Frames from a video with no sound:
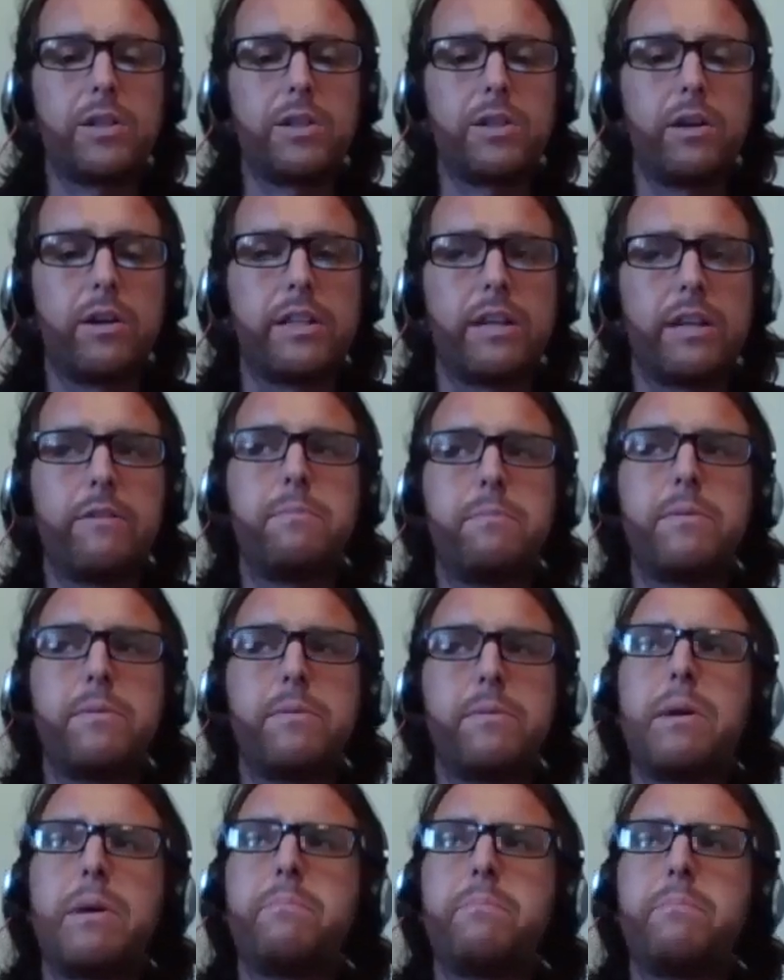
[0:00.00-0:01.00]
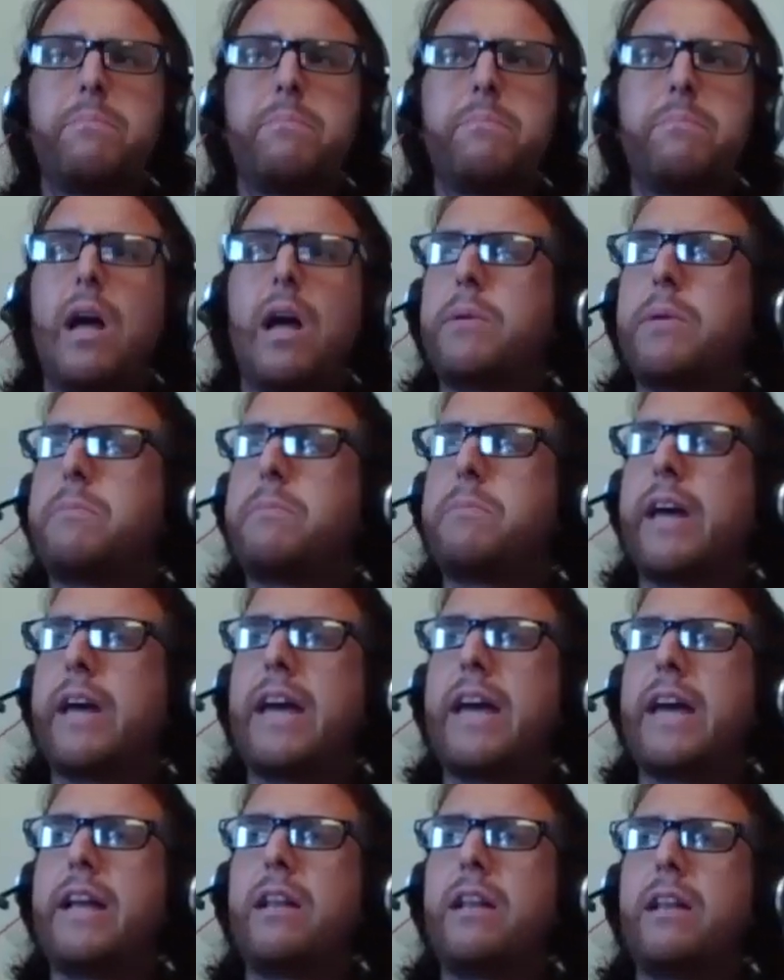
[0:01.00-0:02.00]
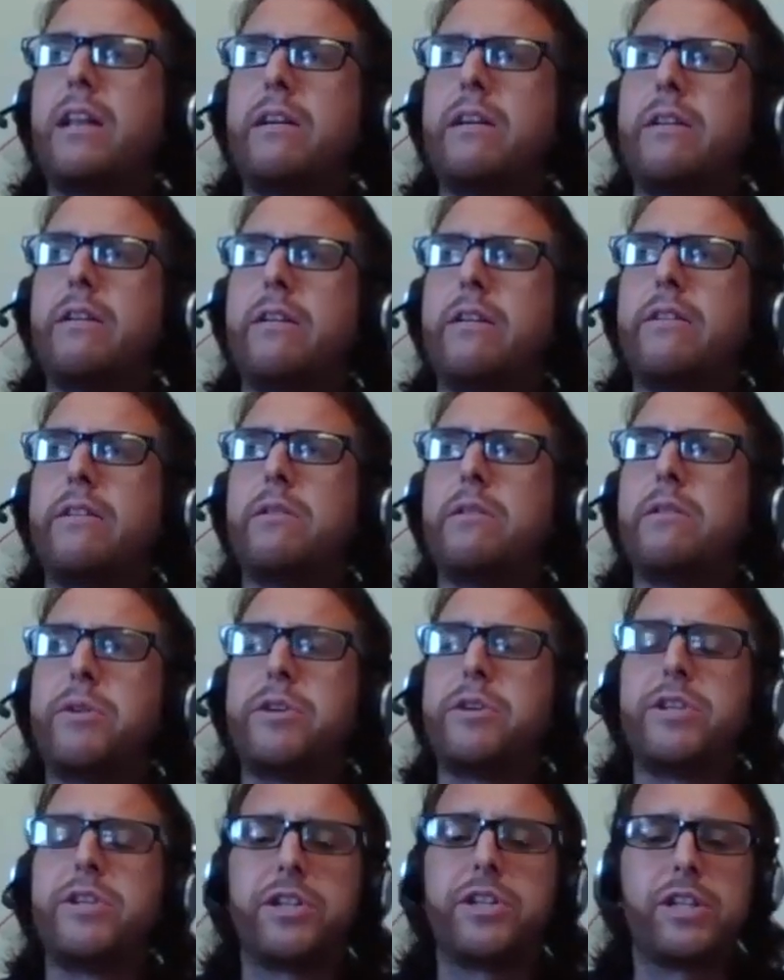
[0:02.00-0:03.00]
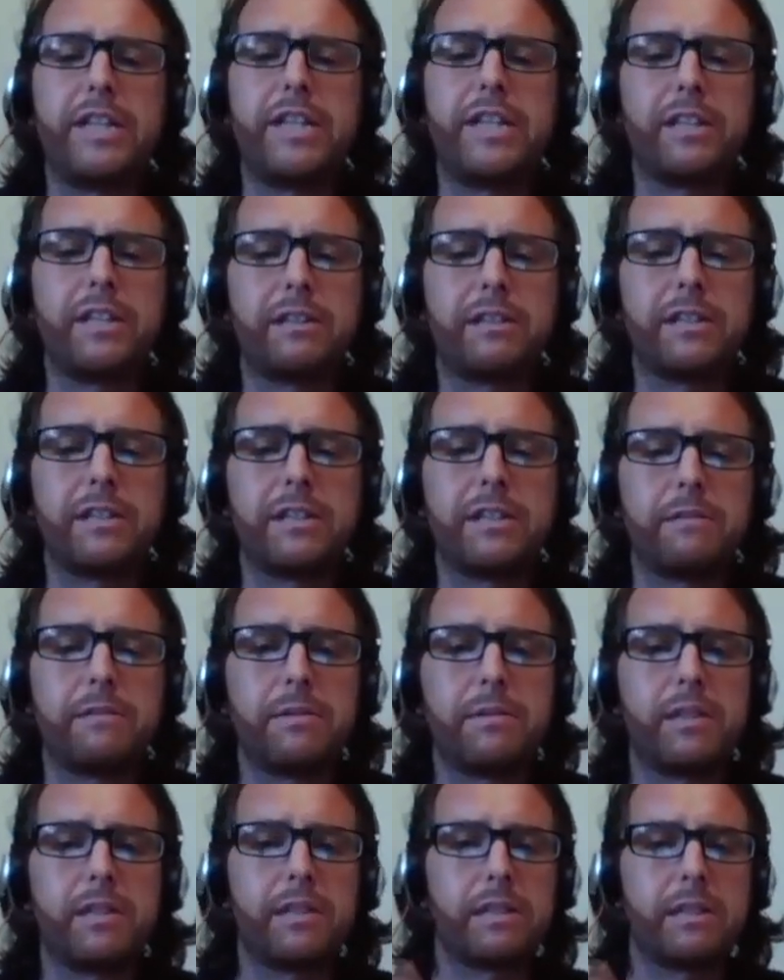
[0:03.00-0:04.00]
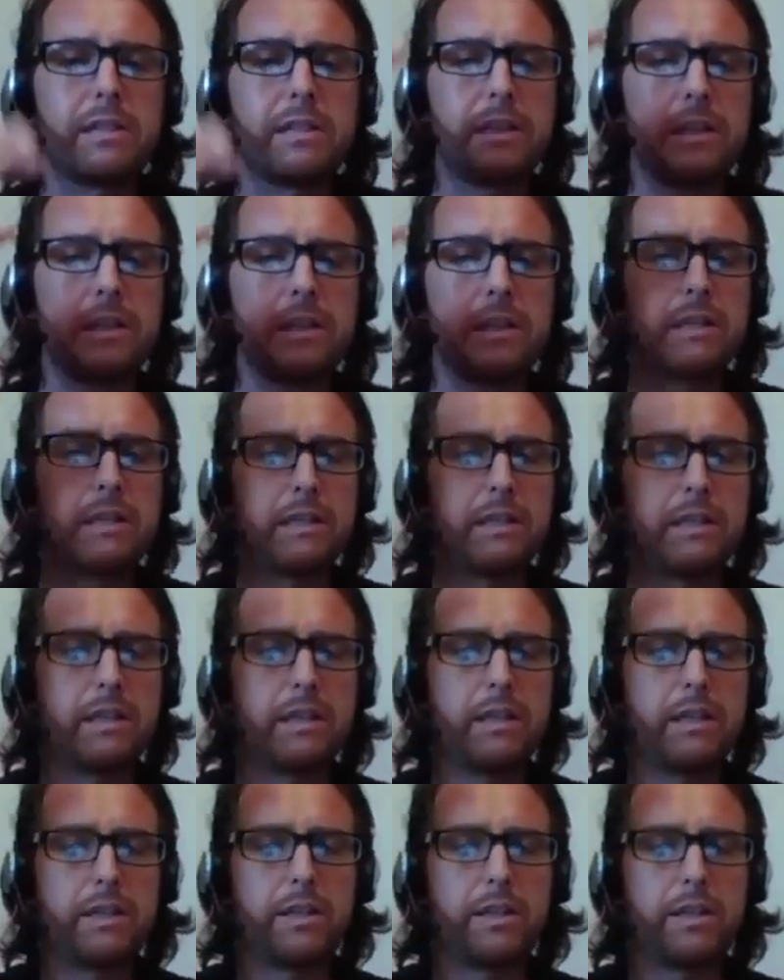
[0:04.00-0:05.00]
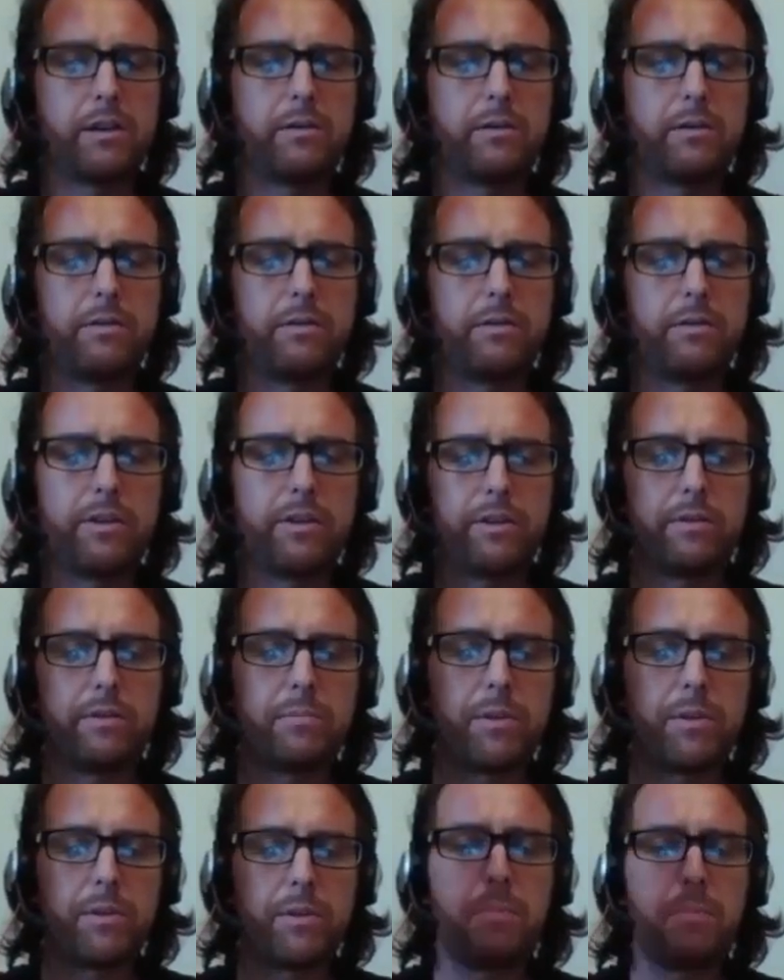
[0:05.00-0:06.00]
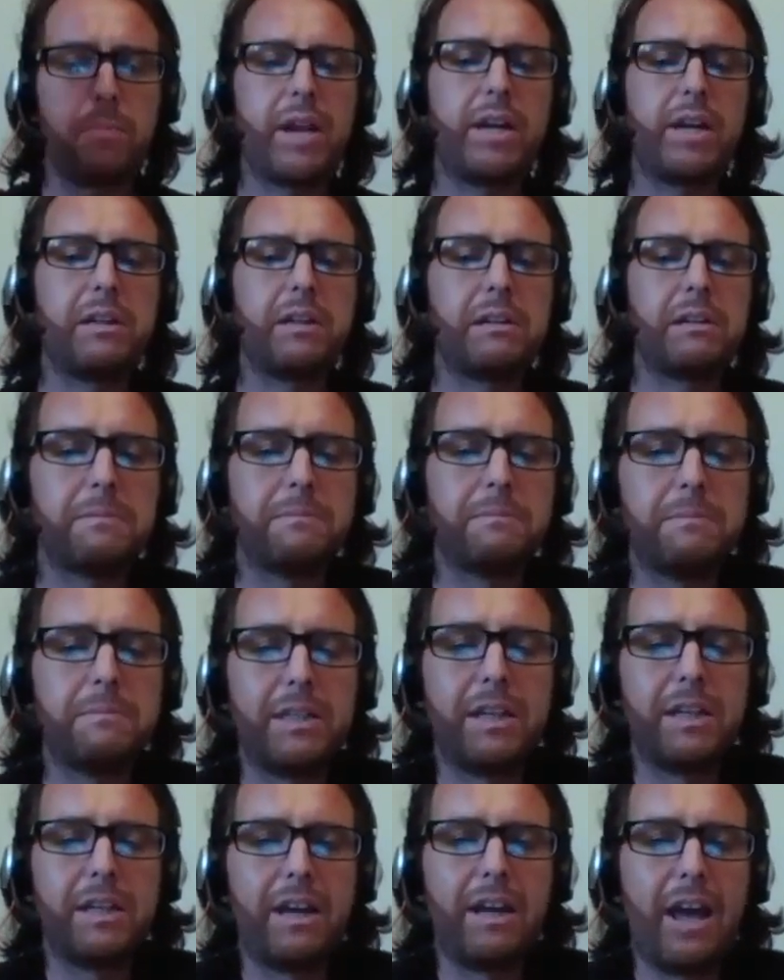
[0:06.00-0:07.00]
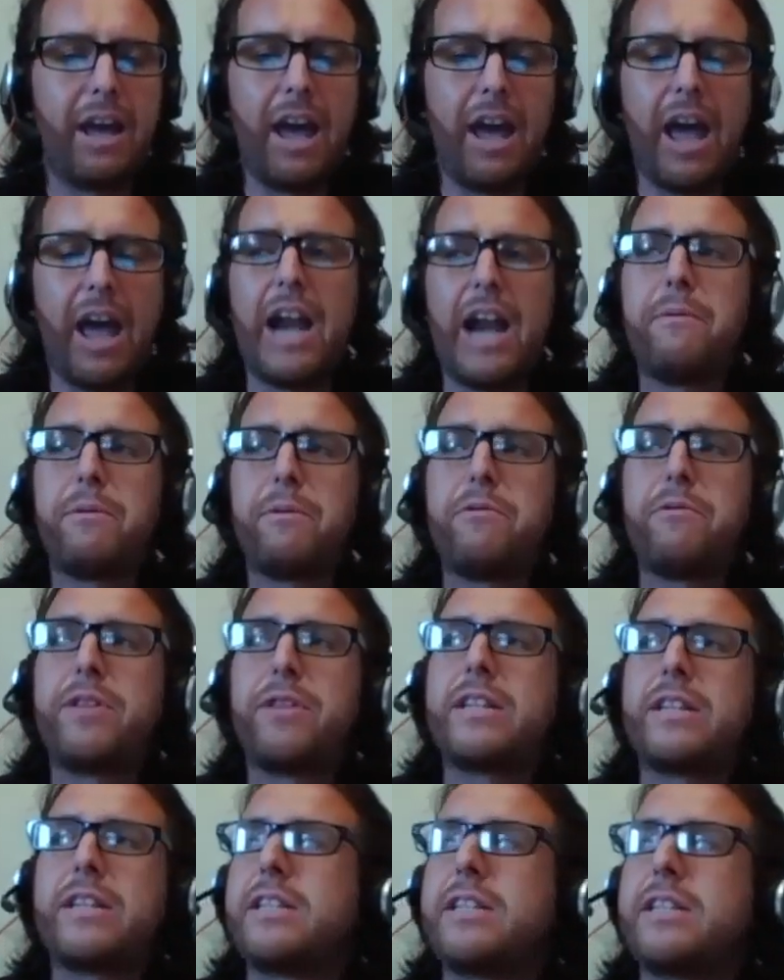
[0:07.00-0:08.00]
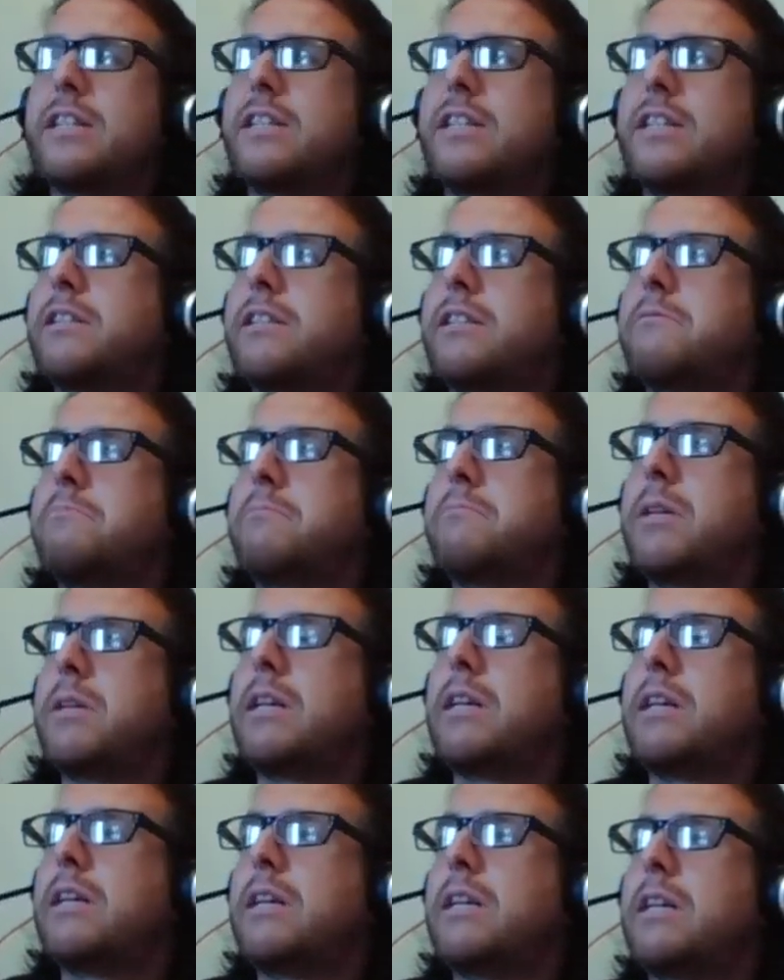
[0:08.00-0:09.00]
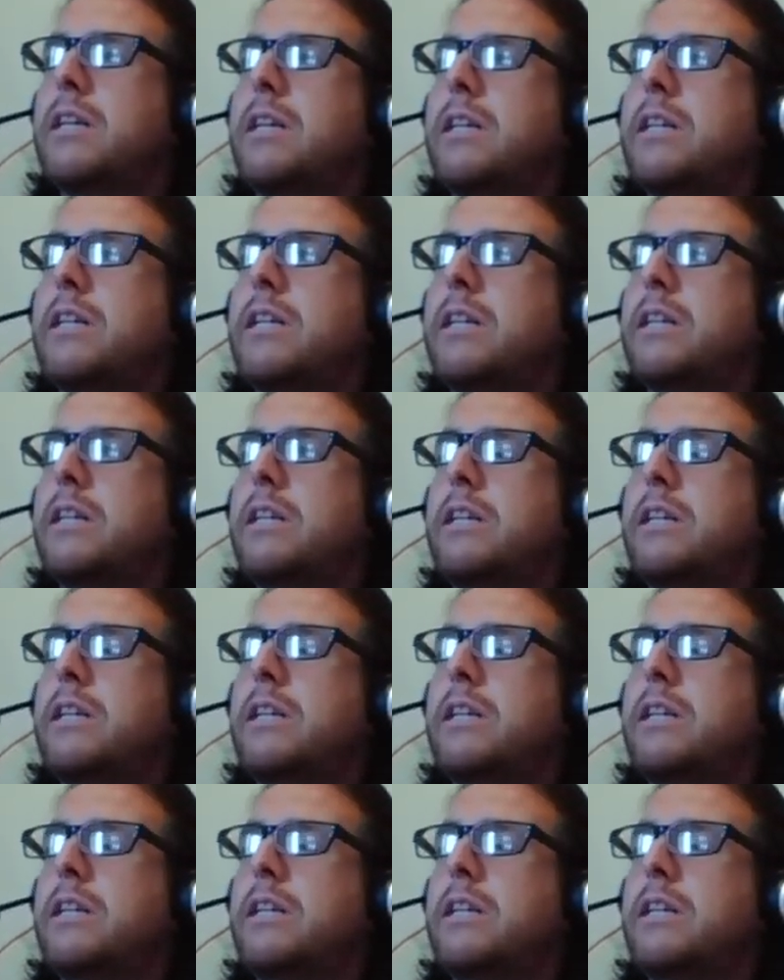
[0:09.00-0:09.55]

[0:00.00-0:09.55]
sorry, David, but people hail the British legal system as, you know, the pinnacle. Anyone who thinks the system the